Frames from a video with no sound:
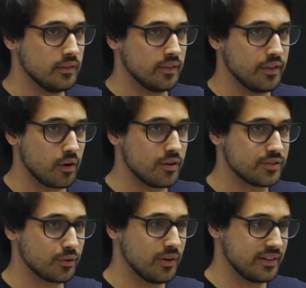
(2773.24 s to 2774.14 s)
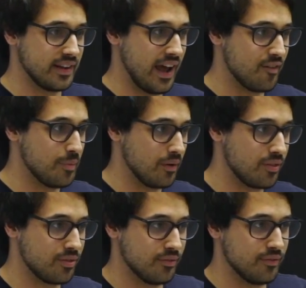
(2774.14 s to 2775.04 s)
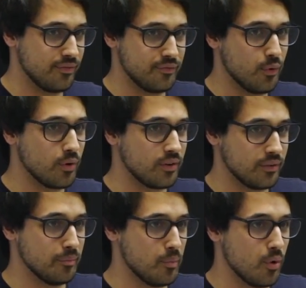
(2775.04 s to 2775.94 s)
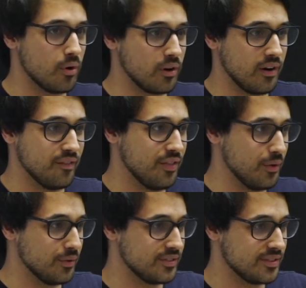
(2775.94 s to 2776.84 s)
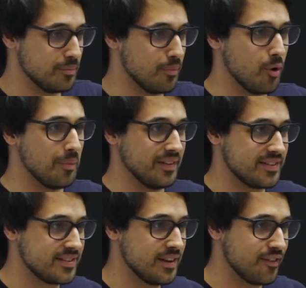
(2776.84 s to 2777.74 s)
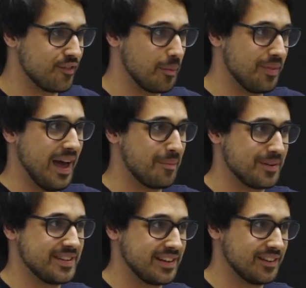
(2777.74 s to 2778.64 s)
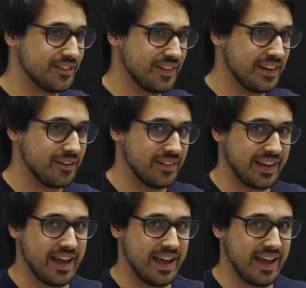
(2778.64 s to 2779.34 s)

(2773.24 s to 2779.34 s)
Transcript: they're also going to have about 4 more of those moments from that particular video, like,